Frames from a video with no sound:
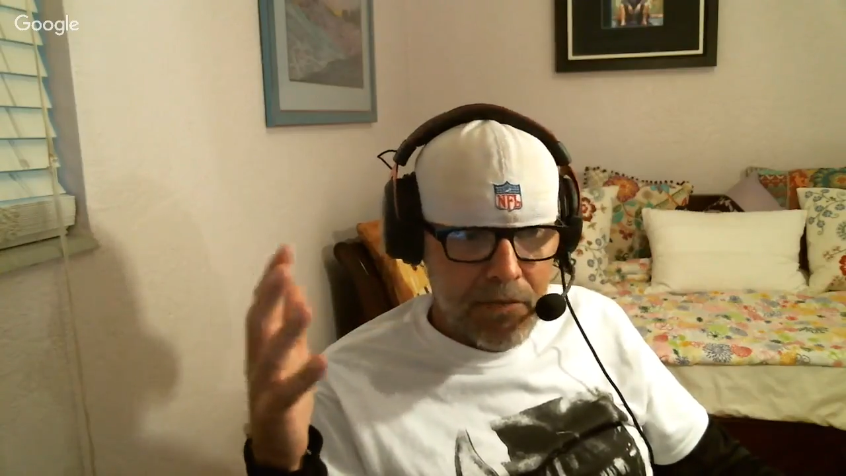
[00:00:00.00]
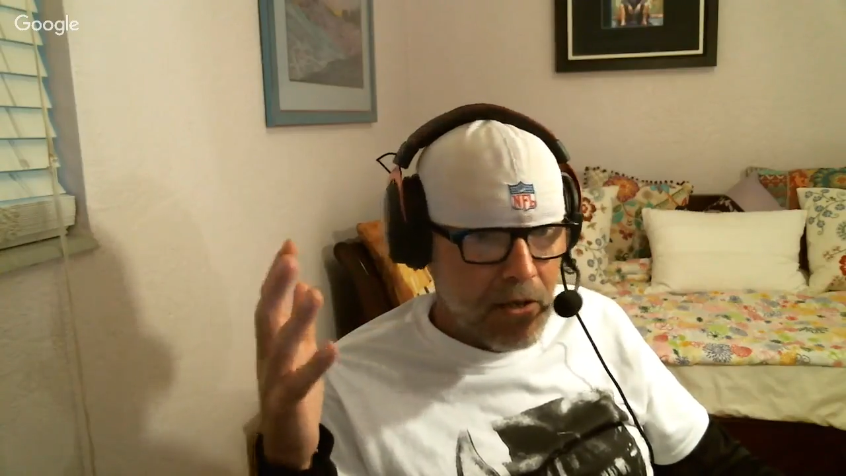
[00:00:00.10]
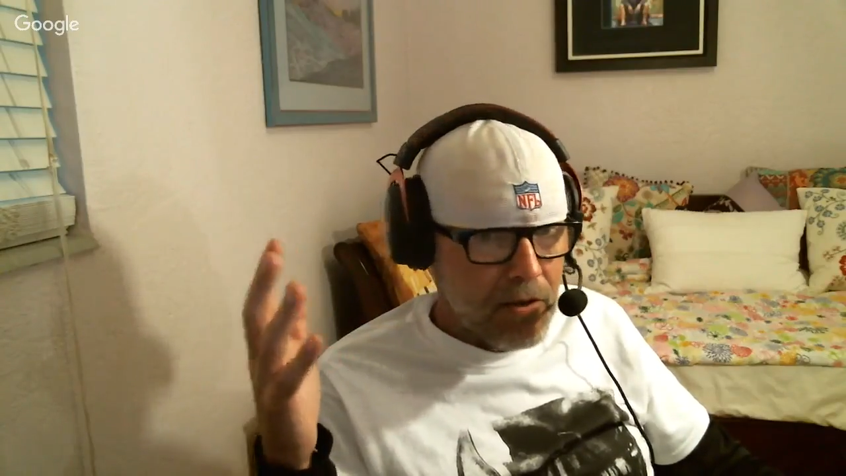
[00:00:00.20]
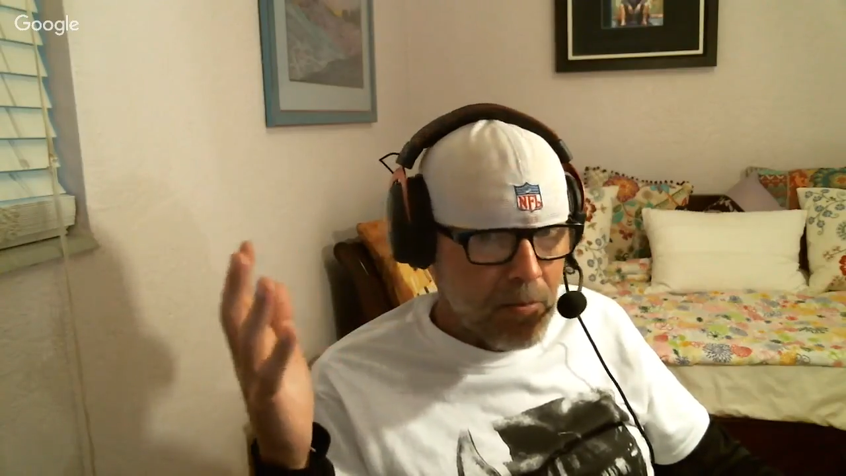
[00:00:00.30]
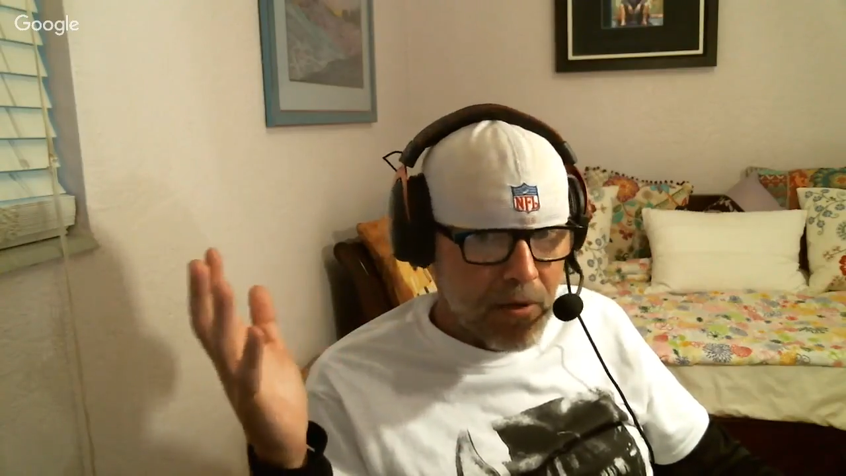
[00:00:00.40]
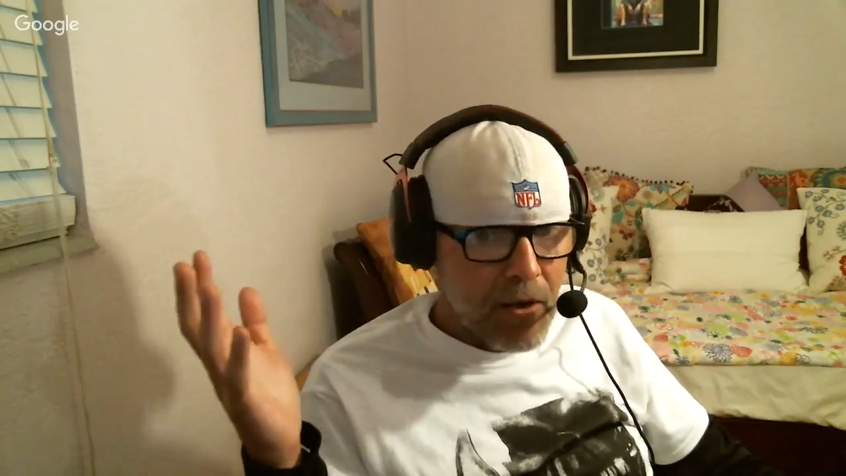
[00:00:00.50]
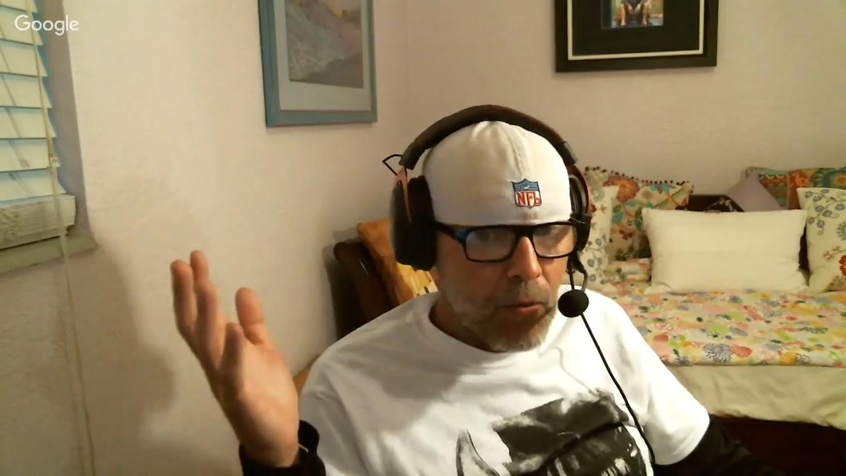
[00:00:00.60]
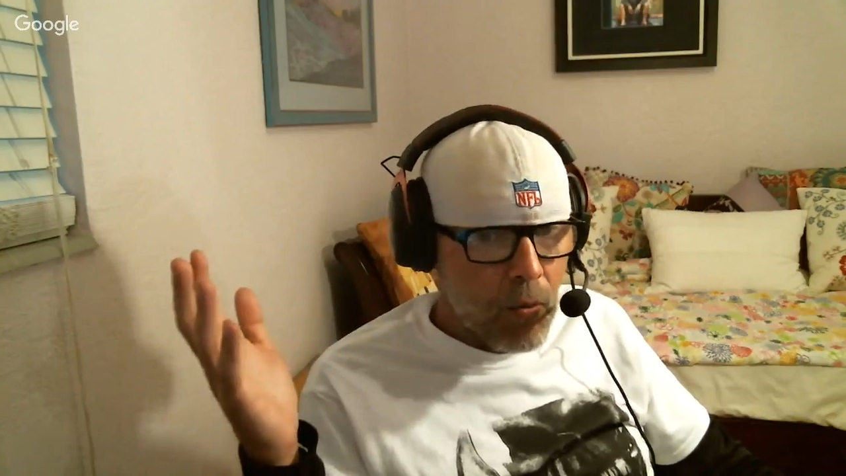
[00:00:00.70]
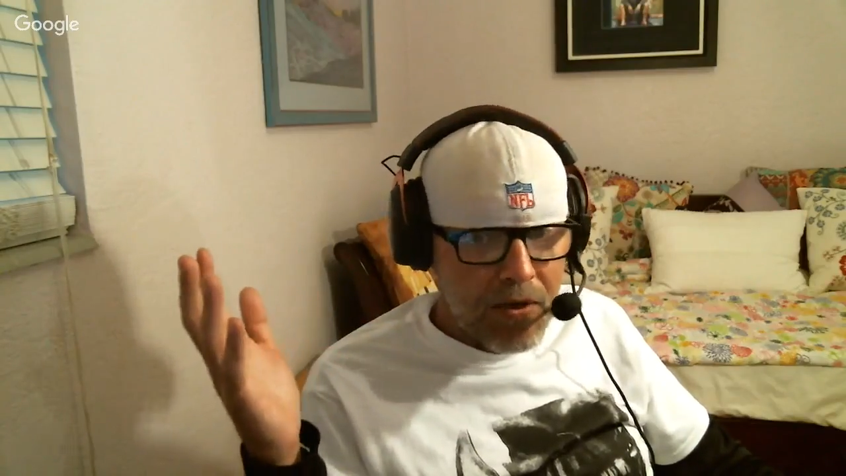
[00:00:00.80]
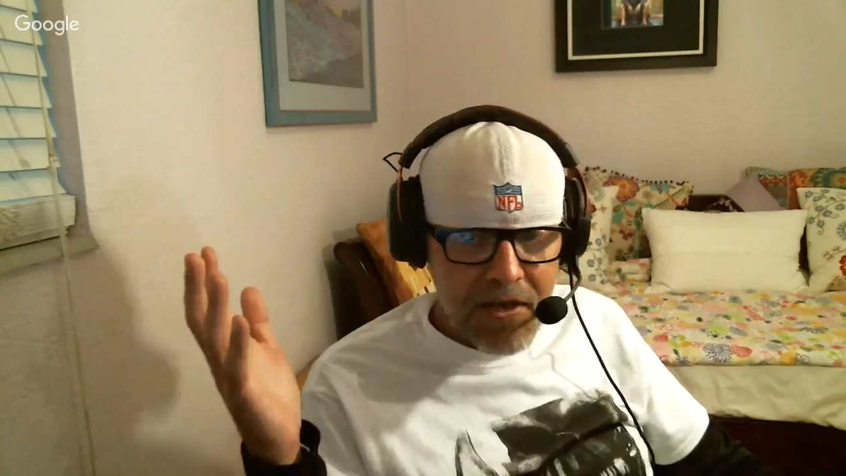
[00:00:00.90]
you break
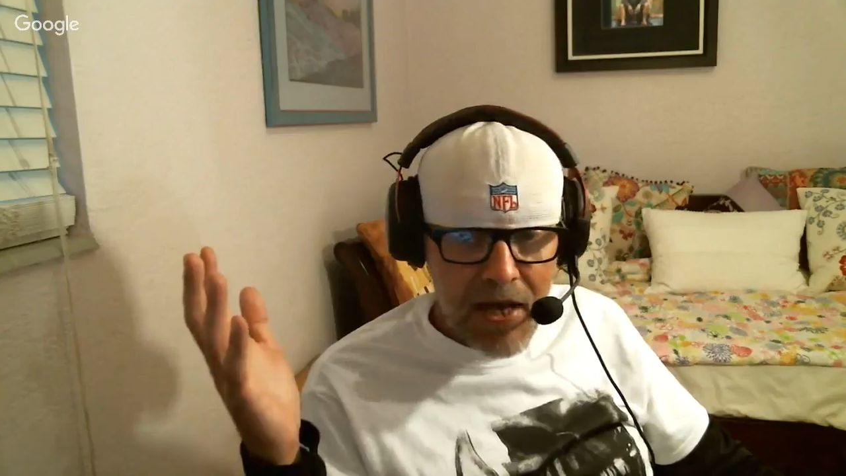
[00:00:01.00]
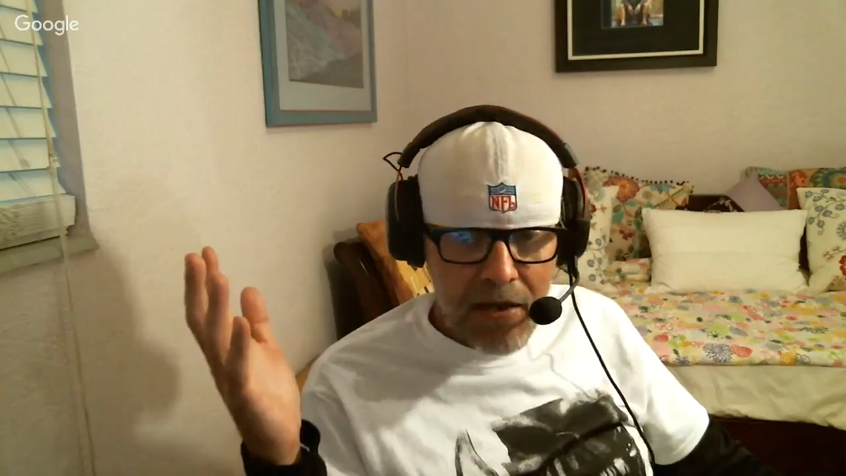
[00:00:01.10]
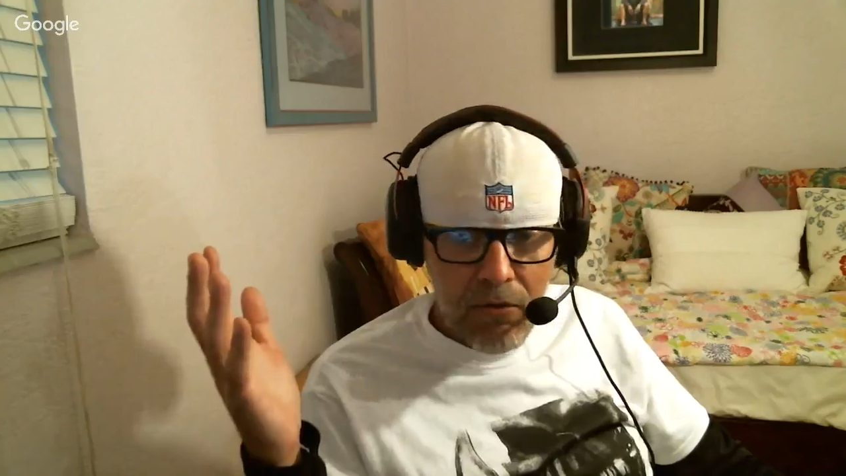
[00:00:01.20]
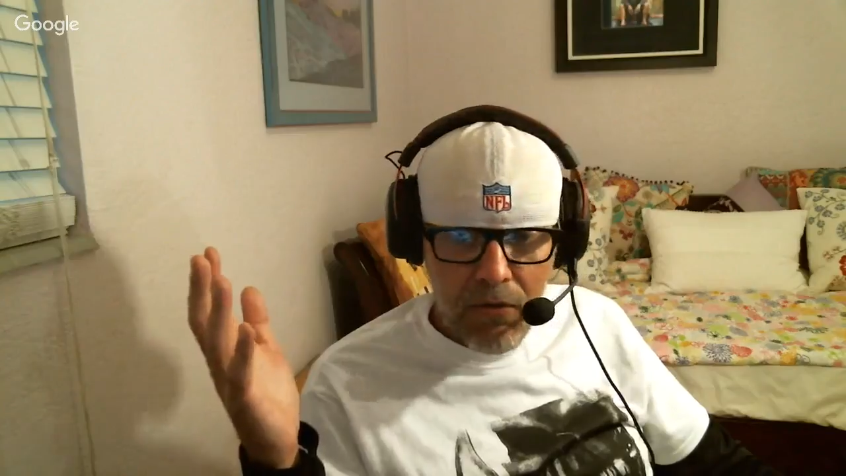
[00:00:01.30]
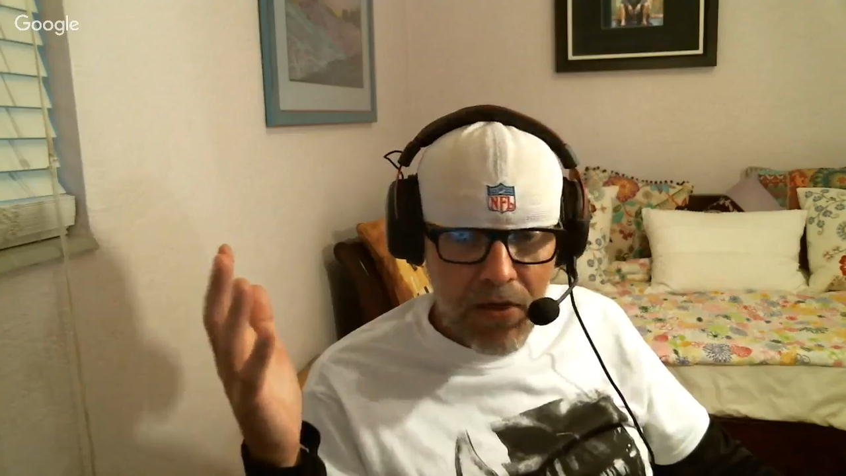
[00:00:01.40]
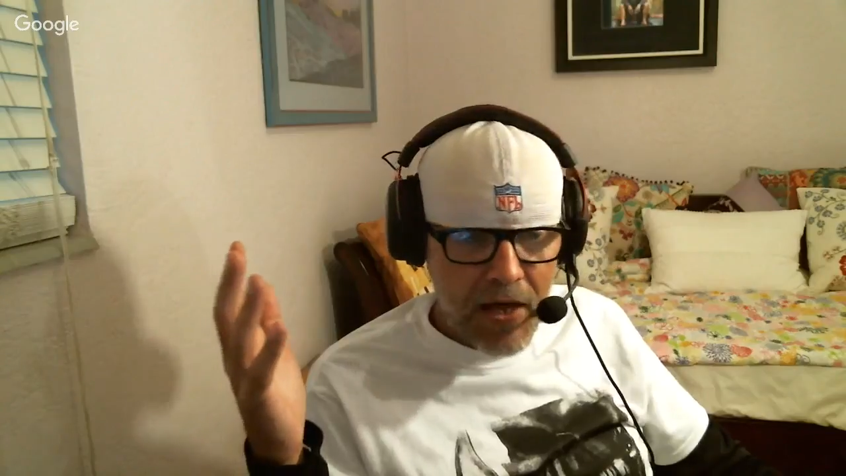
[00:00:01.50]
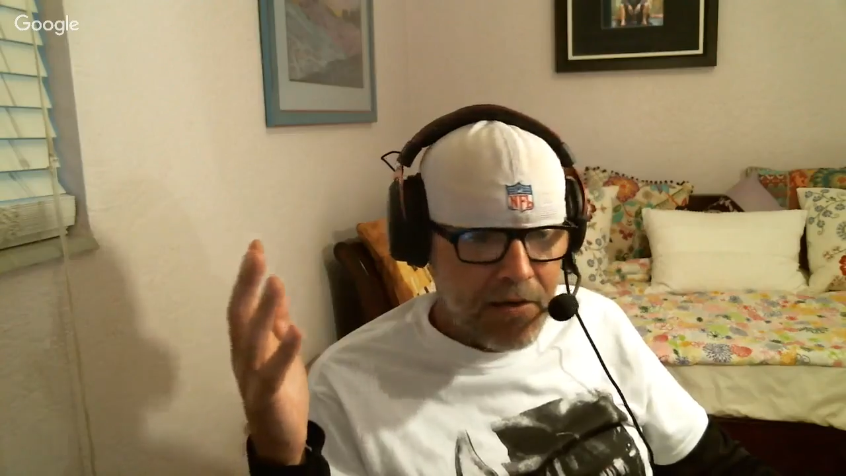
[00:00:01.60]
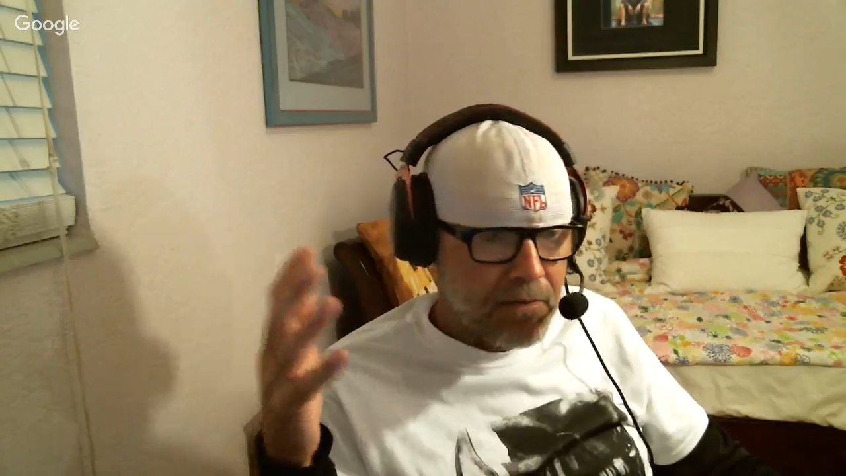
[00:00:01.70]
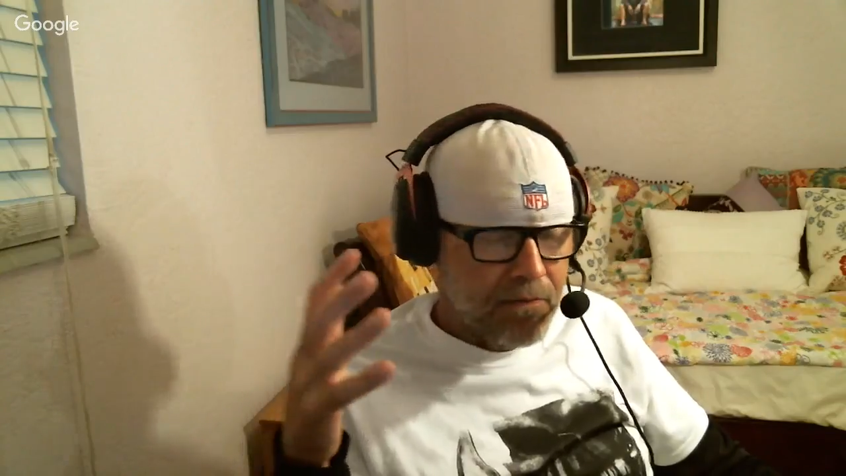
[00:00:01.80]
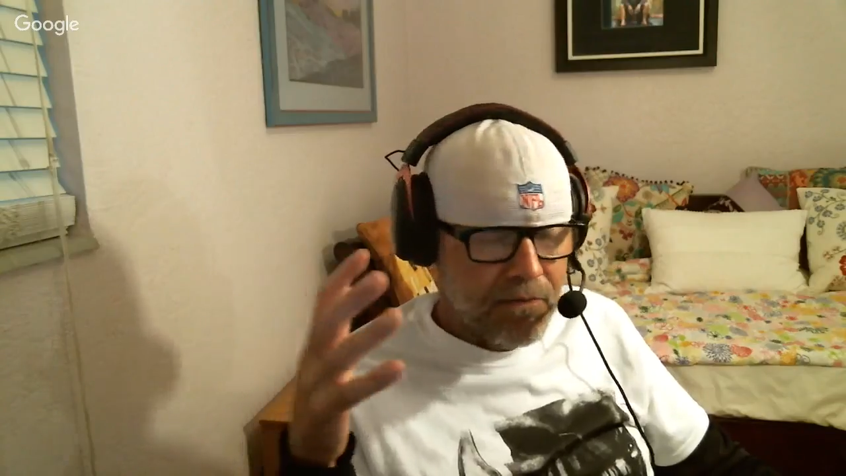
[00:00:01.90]
one tackle, that